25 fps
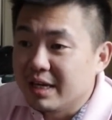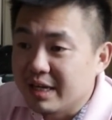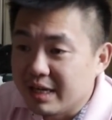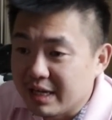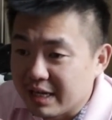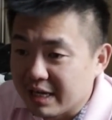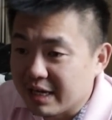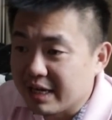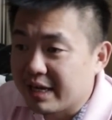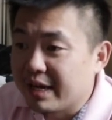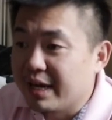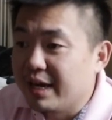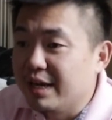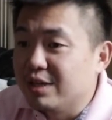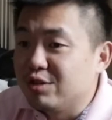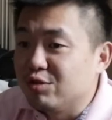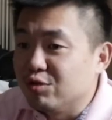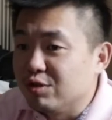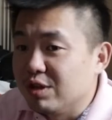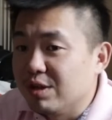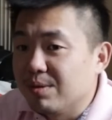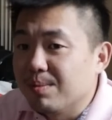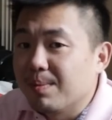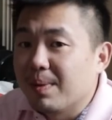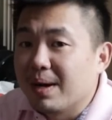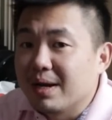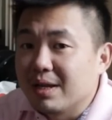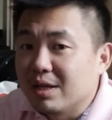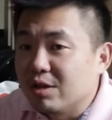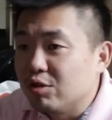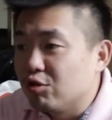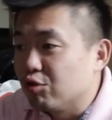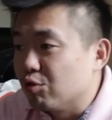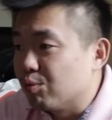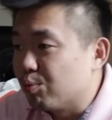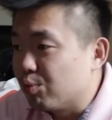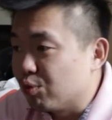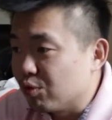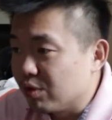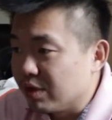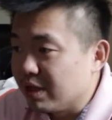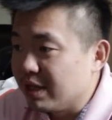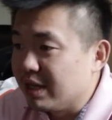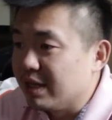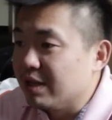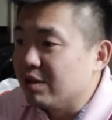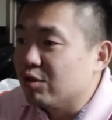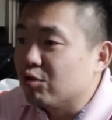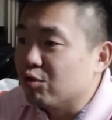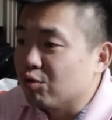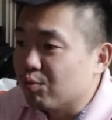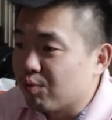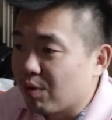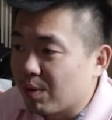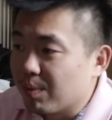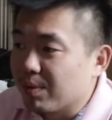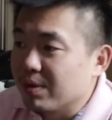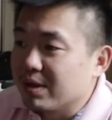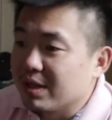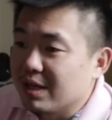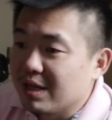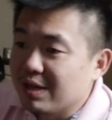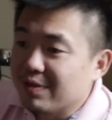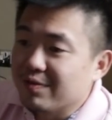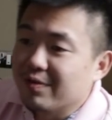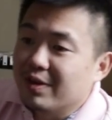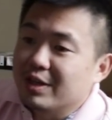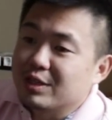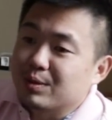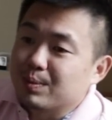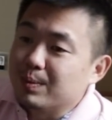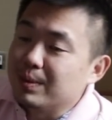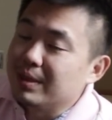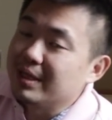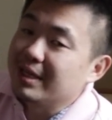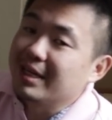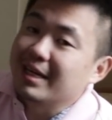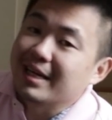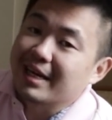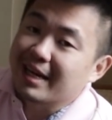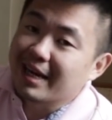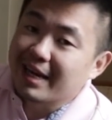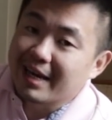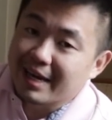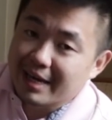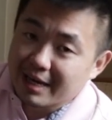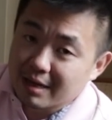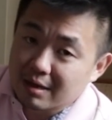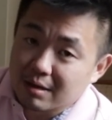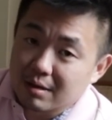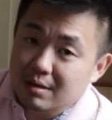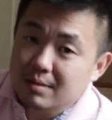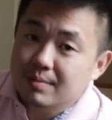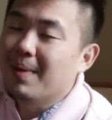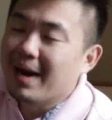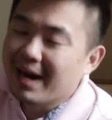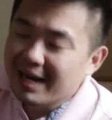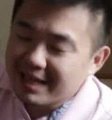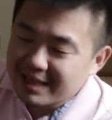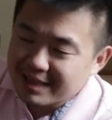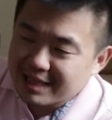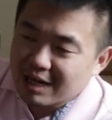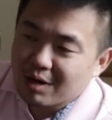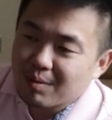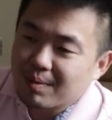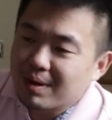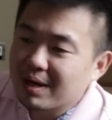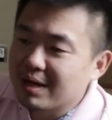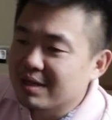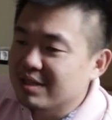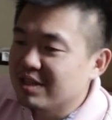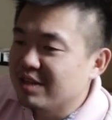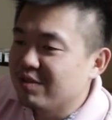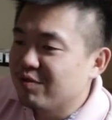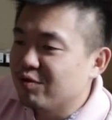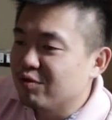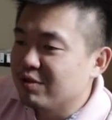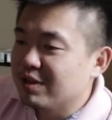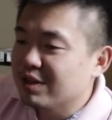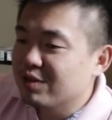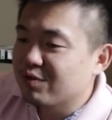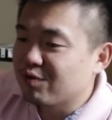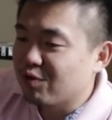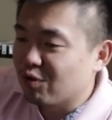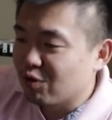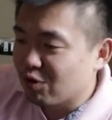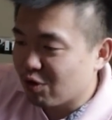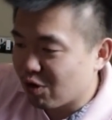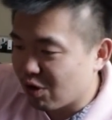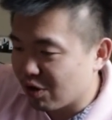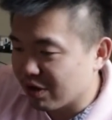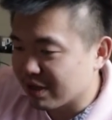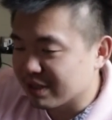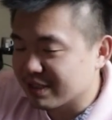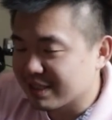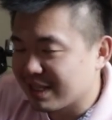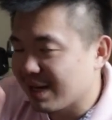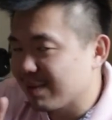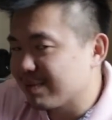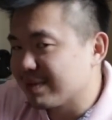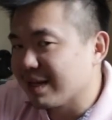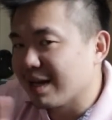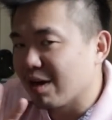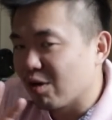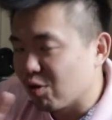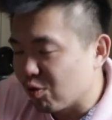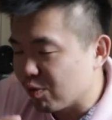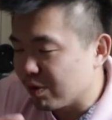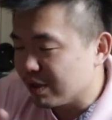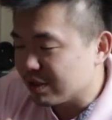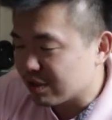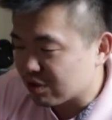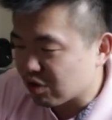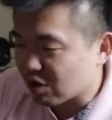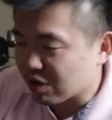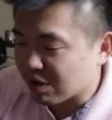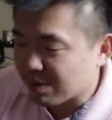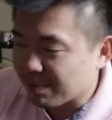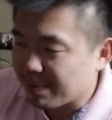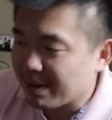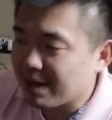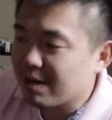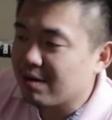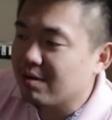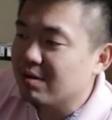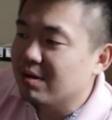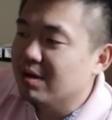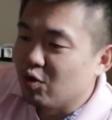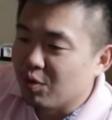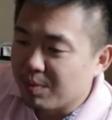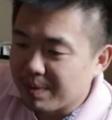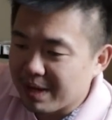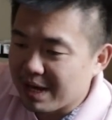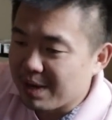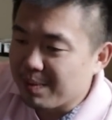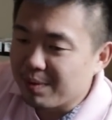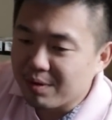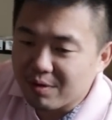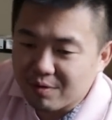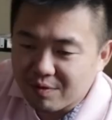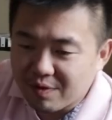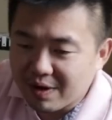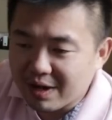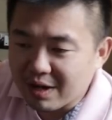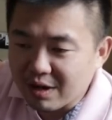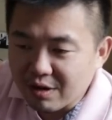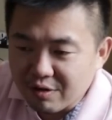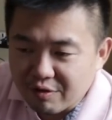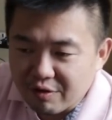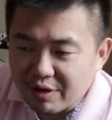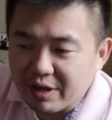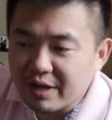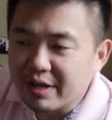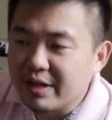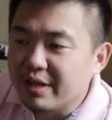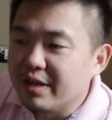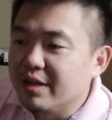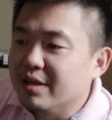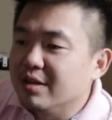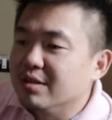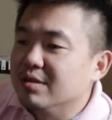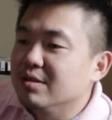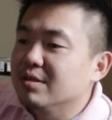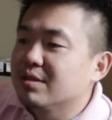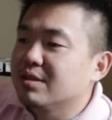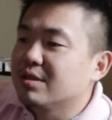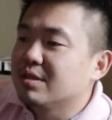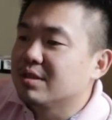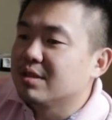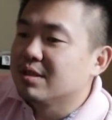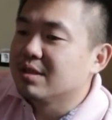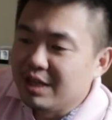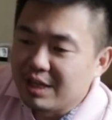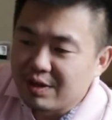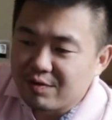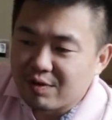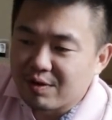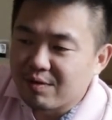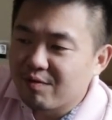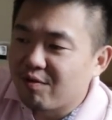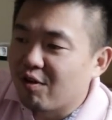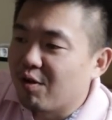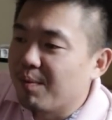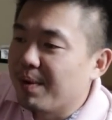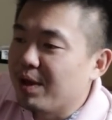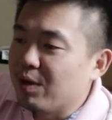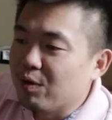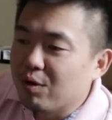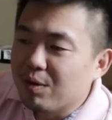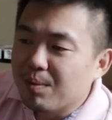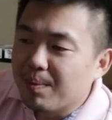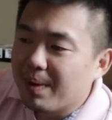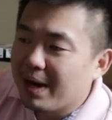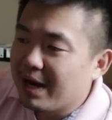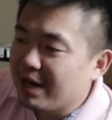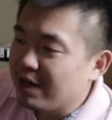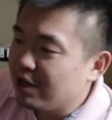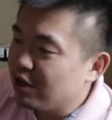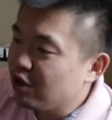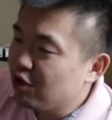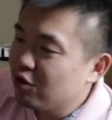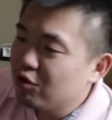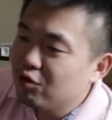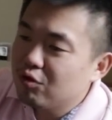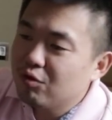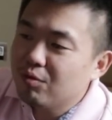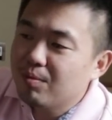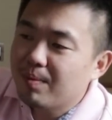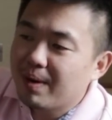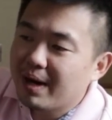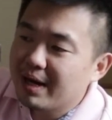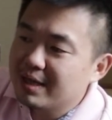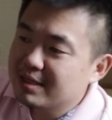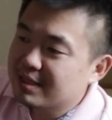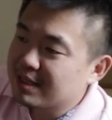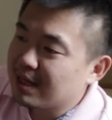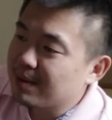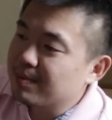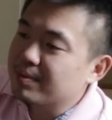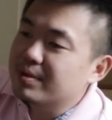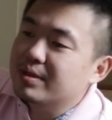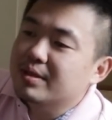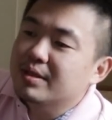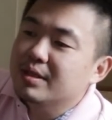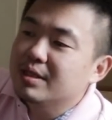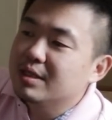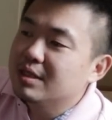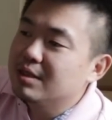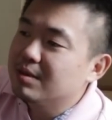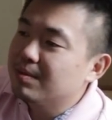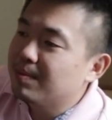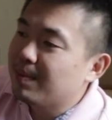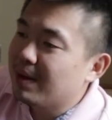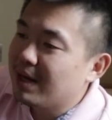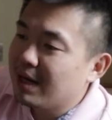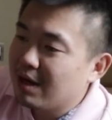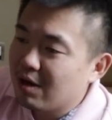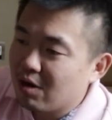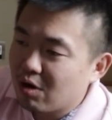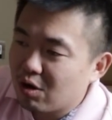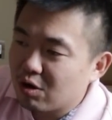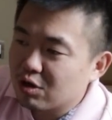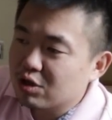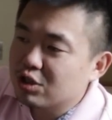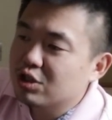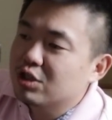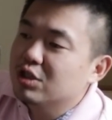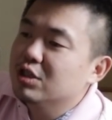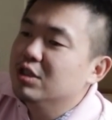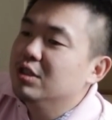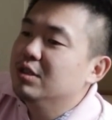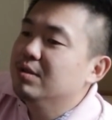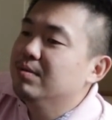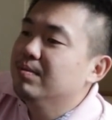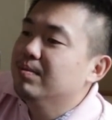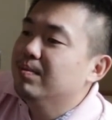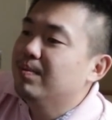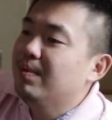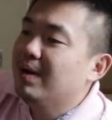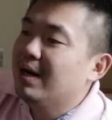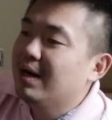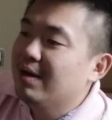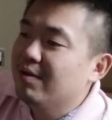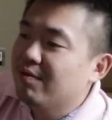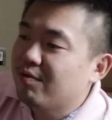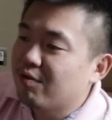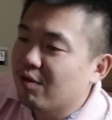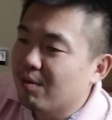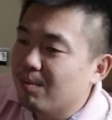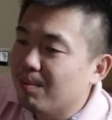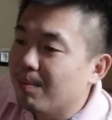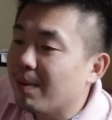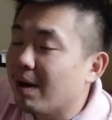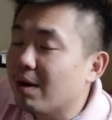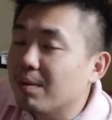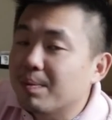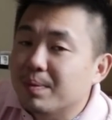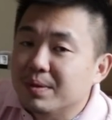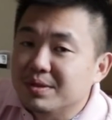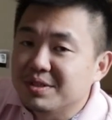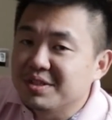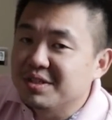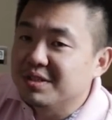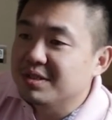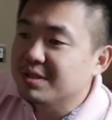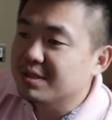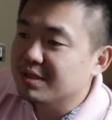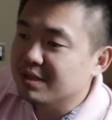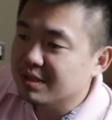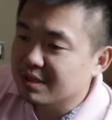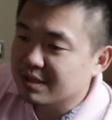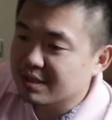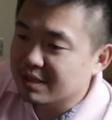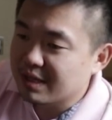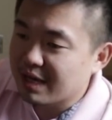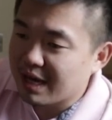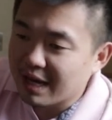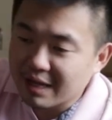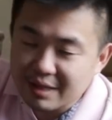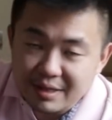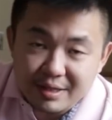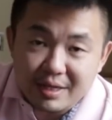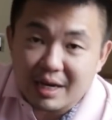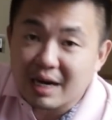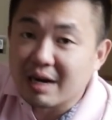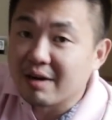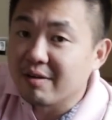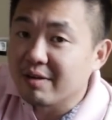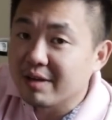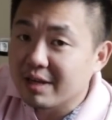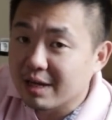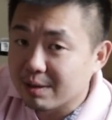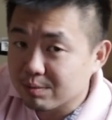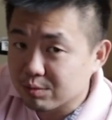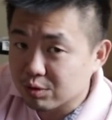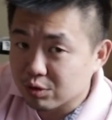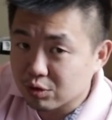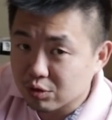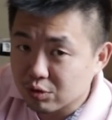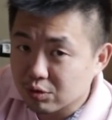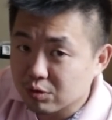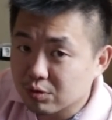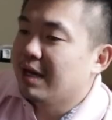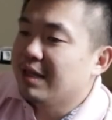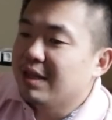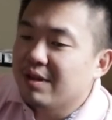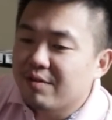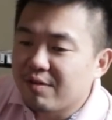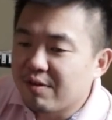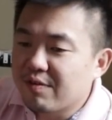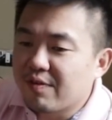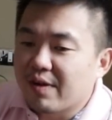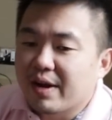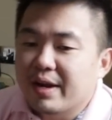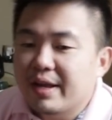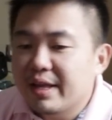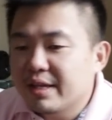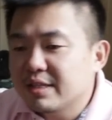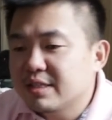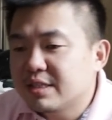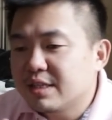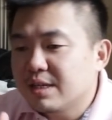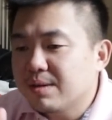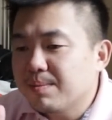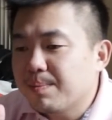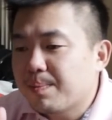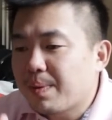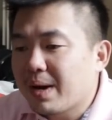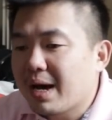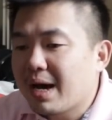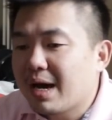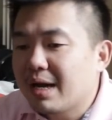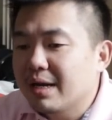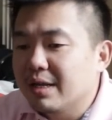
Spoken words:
in case you need money to put into property investment in KL. But I doubt lah, if you just follow all the steps that I always talk about, you'll be able to find great deals in different formats. You want to buy new, buy sub-sale, buy auction, buy from bulk purchases, entirely up to you. And the refinancing part